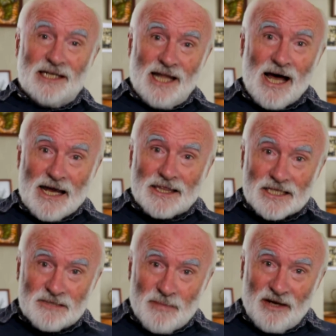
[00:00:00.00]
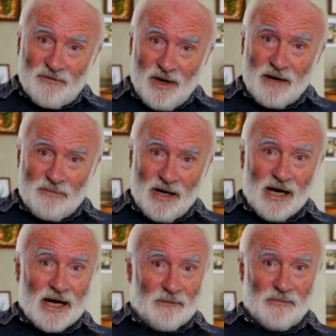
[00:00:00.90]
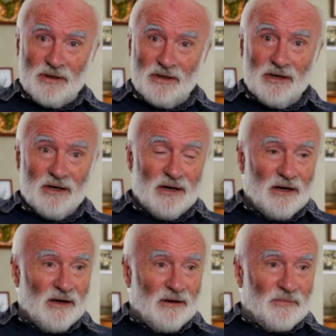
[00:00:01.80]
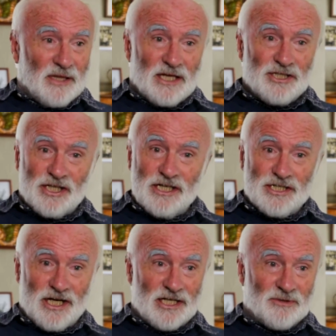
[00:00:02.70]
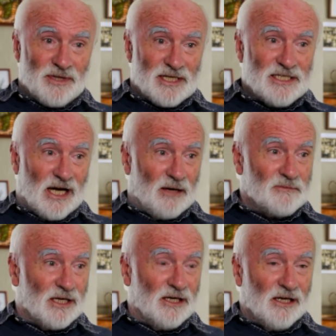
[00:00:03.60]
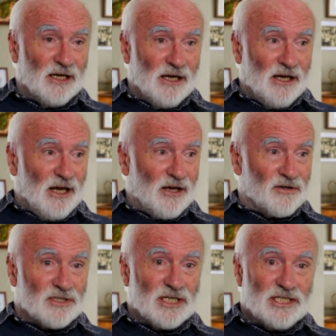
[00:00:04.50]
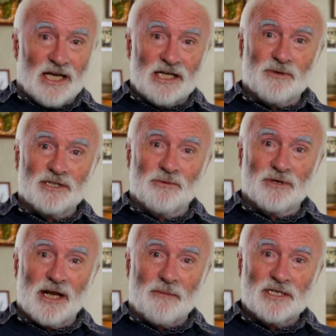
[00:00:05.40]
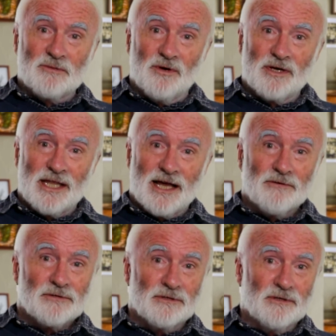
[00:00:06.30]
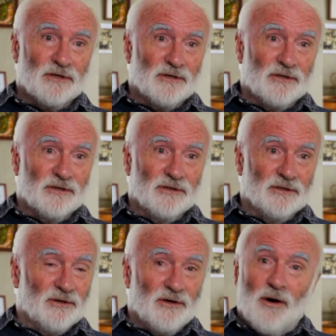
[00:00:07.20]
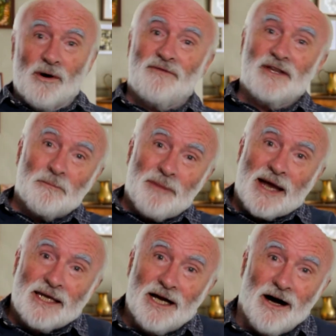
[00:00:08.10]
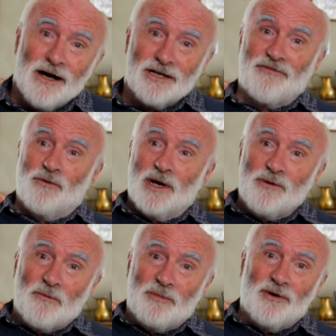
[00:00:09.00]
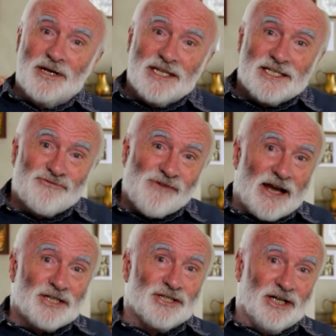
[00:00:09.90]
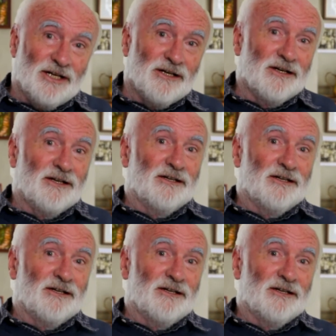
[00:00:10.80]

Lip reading: to like the smell of my pipe, but then she changed with the times. It got to the stage where she wouldn't let me smoke in the house, or even in the backyard if the wind were blowing in this direction.